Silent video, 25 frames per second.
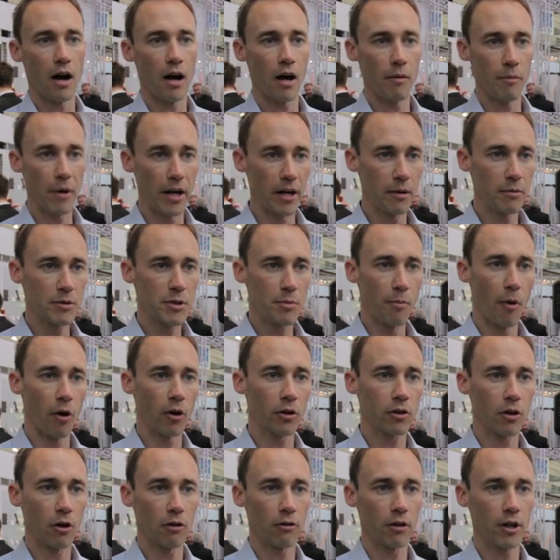My name is
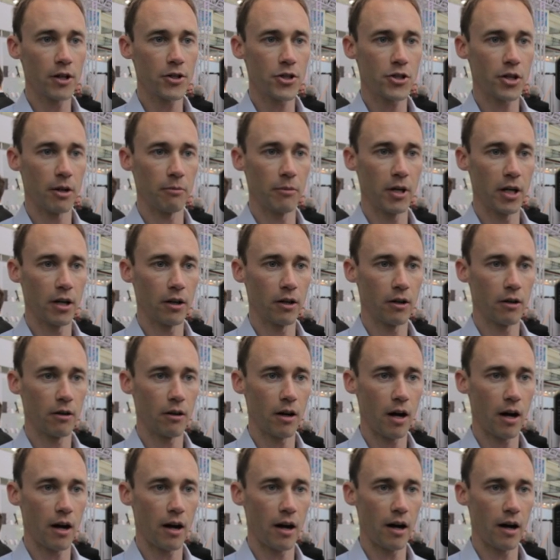Mark Ullrich. I'm
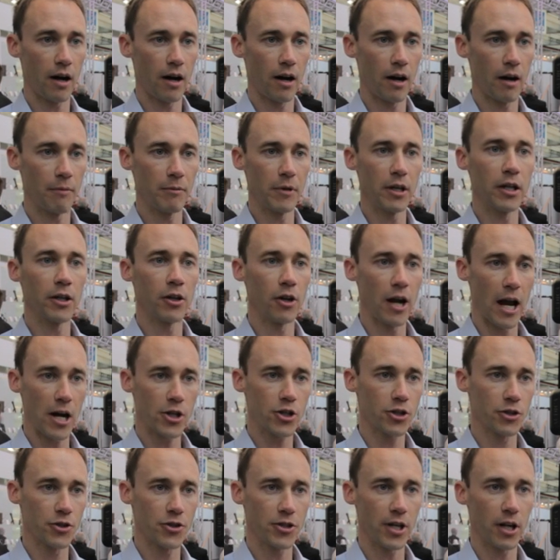here. I'm the
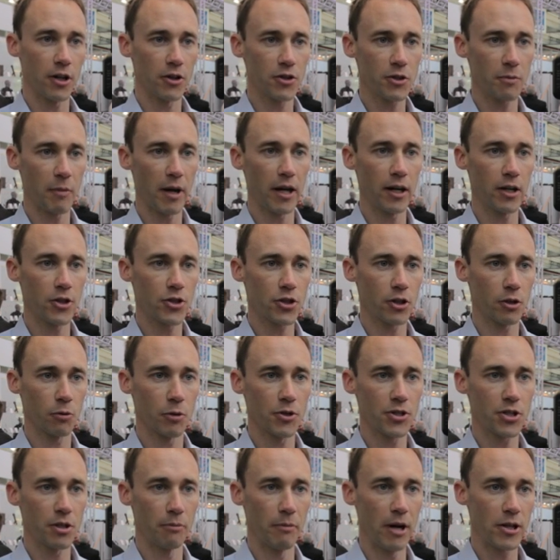International Sales Manager
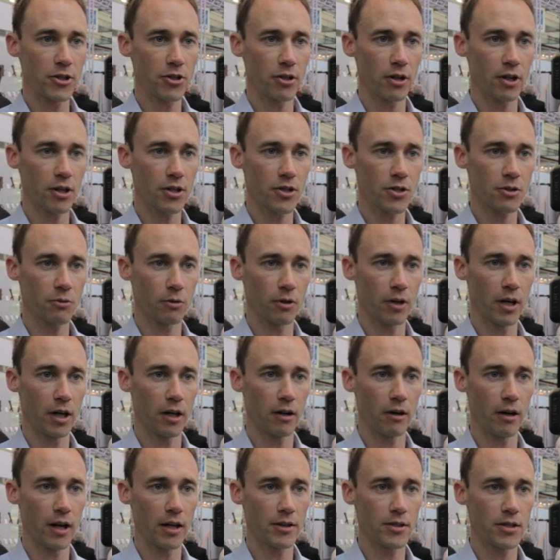with Symetrix. We're
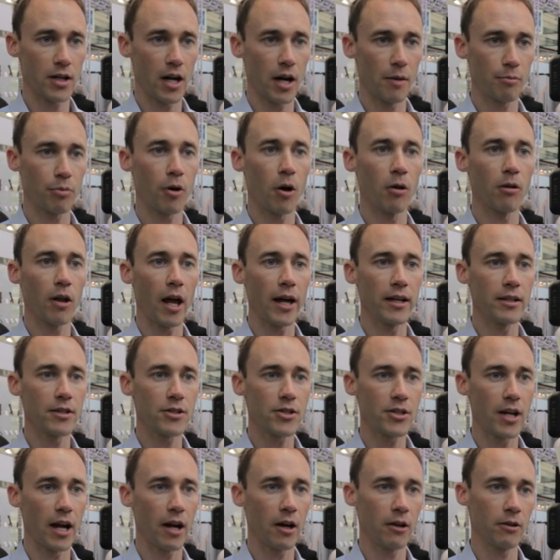here at Pro Light
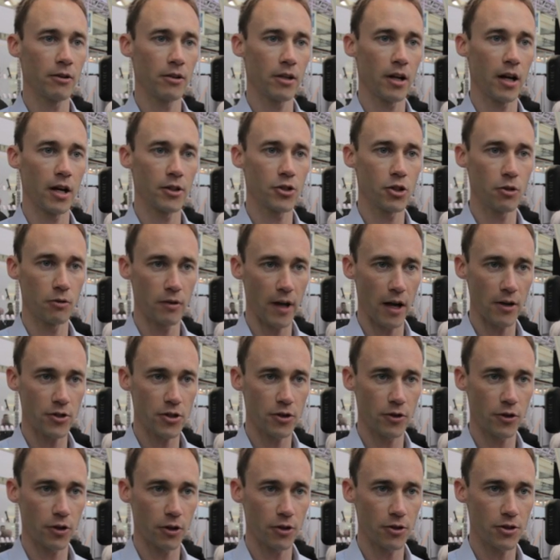and Sound
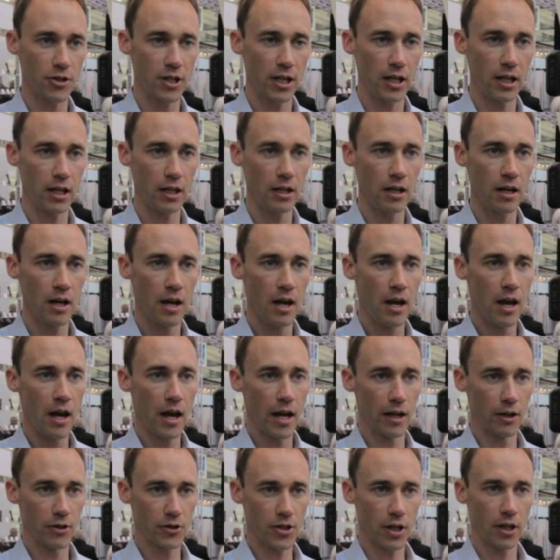2013,
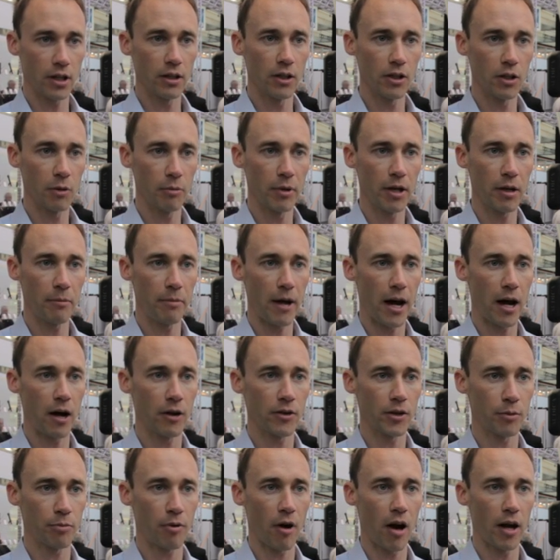and I'll tell you a little bit
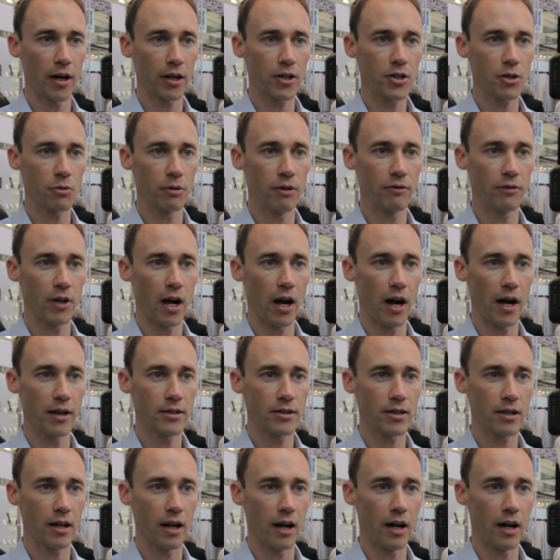about the products we've got